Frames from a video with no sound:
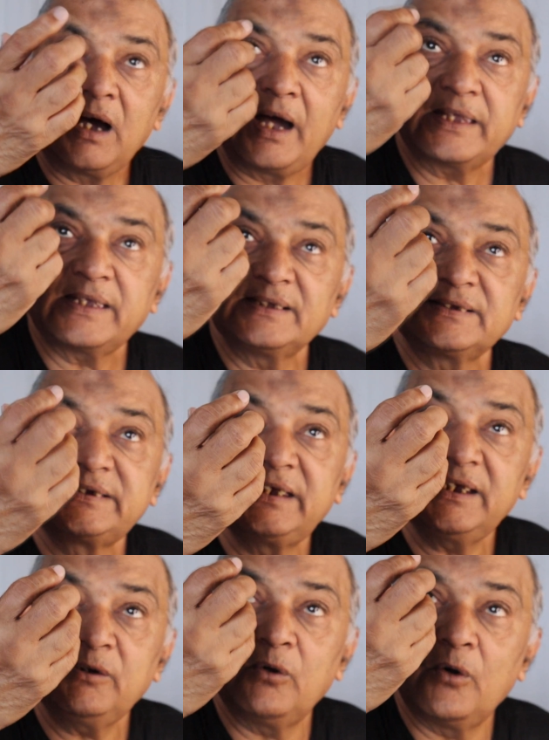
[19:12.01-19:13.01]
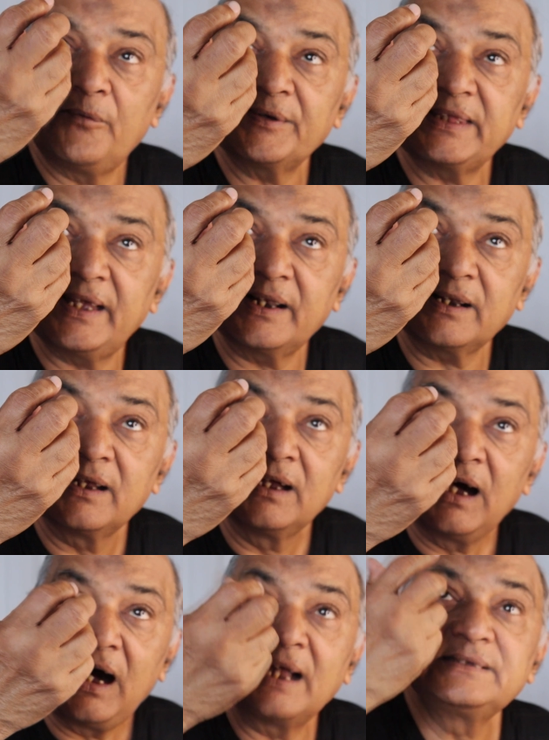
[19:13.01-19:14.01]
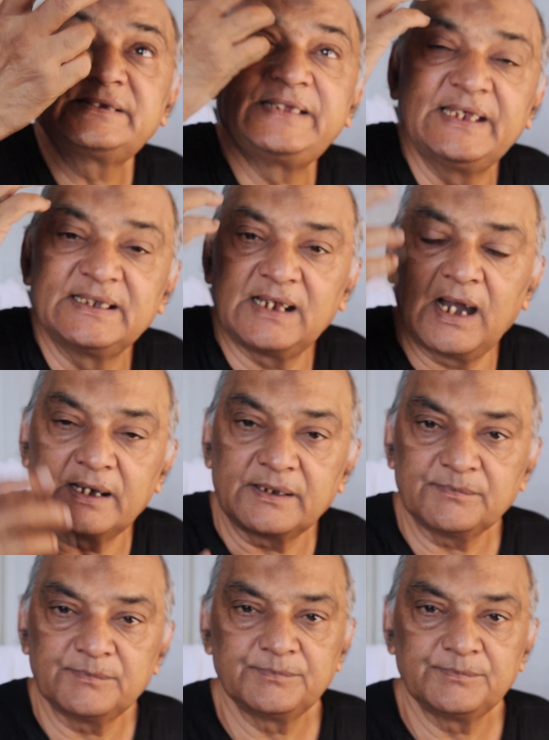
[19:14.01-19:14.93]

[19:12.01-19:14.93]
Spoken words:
I can see over there unseen God.